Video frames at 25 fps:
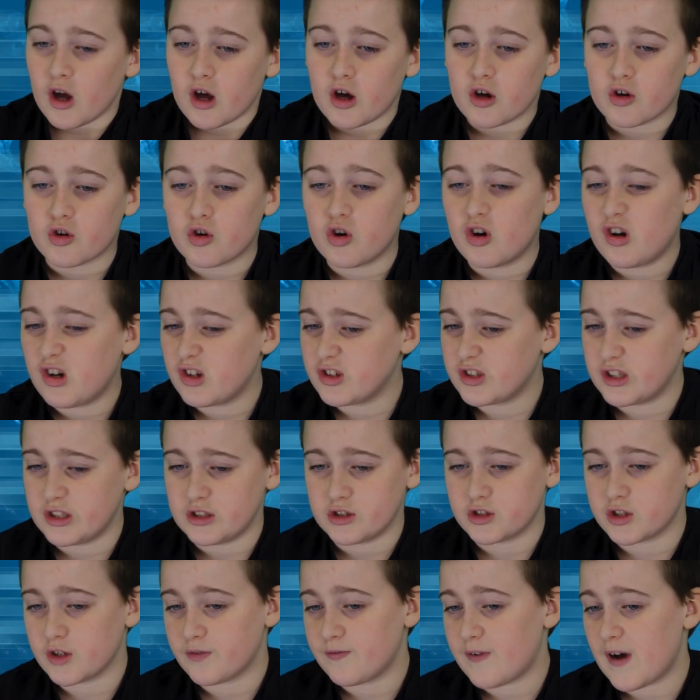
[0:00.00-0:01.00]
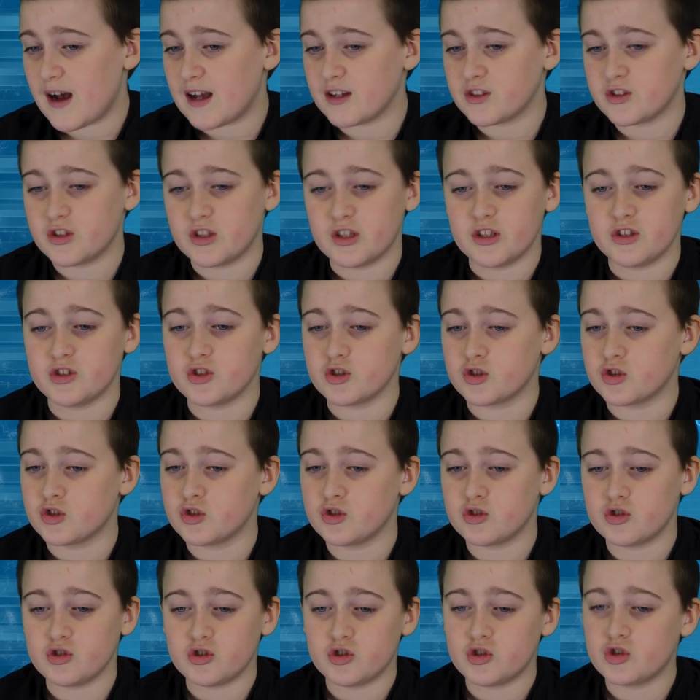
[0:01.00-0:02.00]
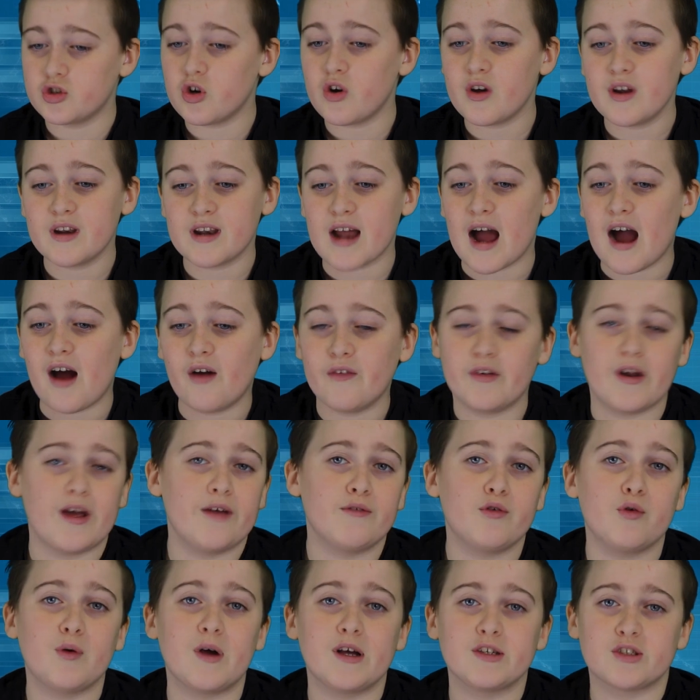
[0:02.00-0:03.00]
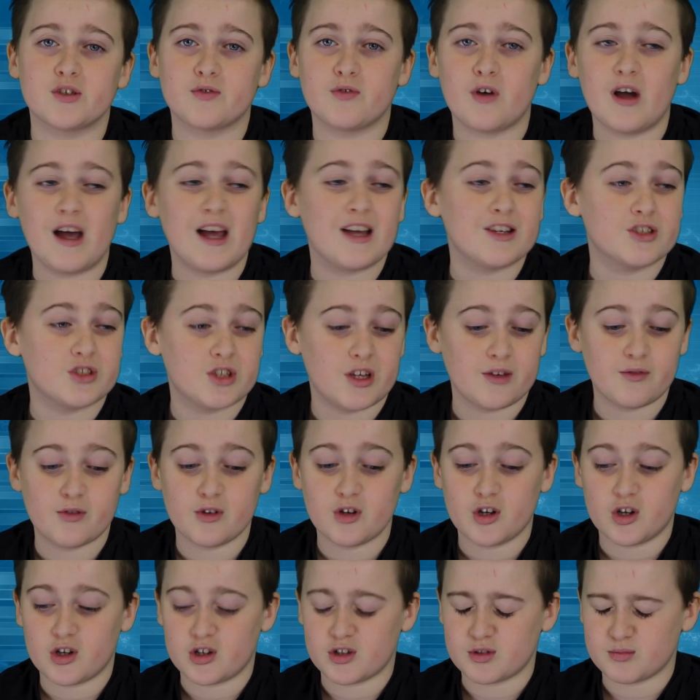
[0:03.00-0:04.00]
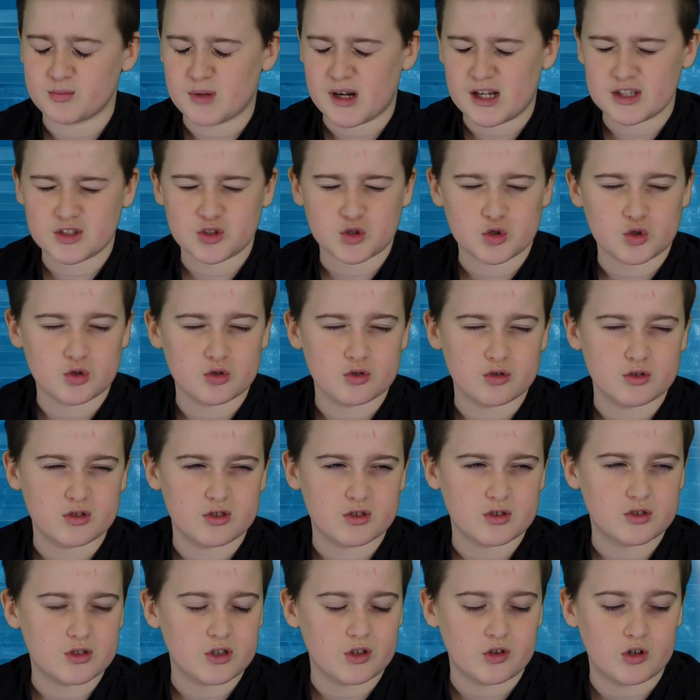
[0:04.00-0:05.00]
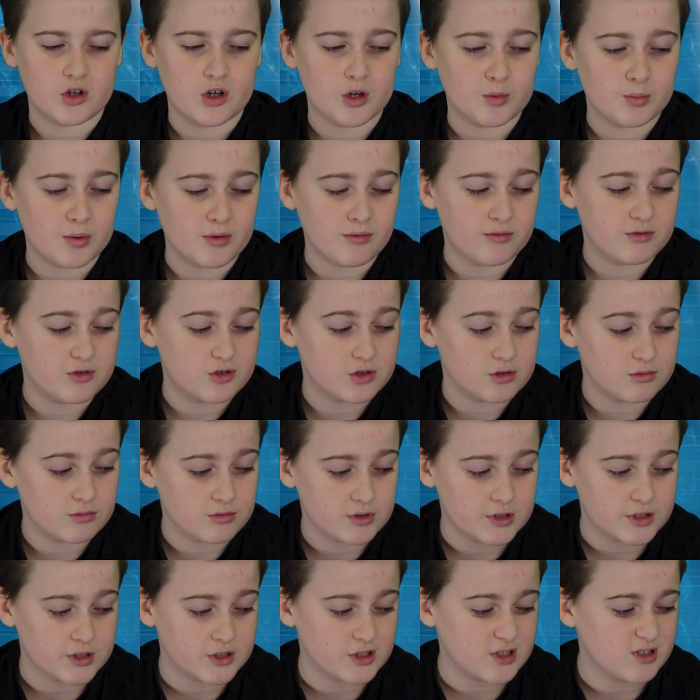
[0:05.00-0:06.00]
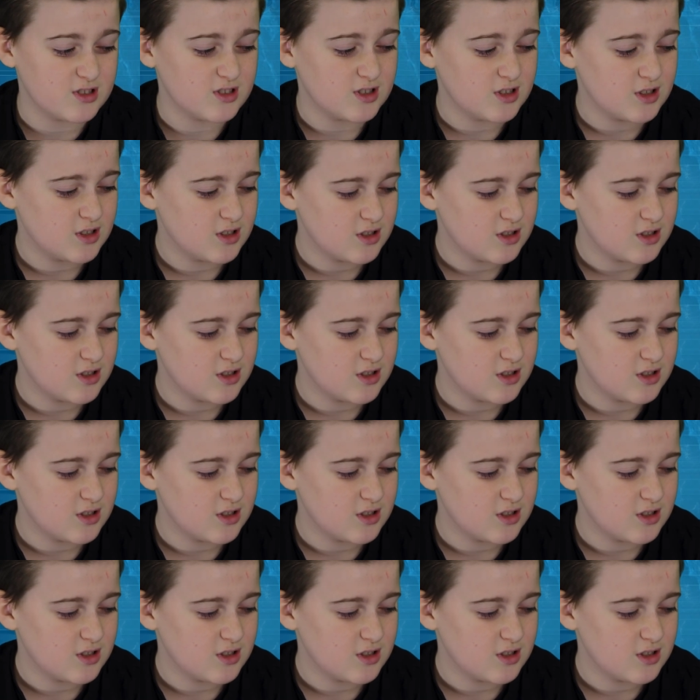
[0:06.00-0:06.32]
are closing so fast, and it's just shutting down everywhere so fast, even though my school's still open for some reason.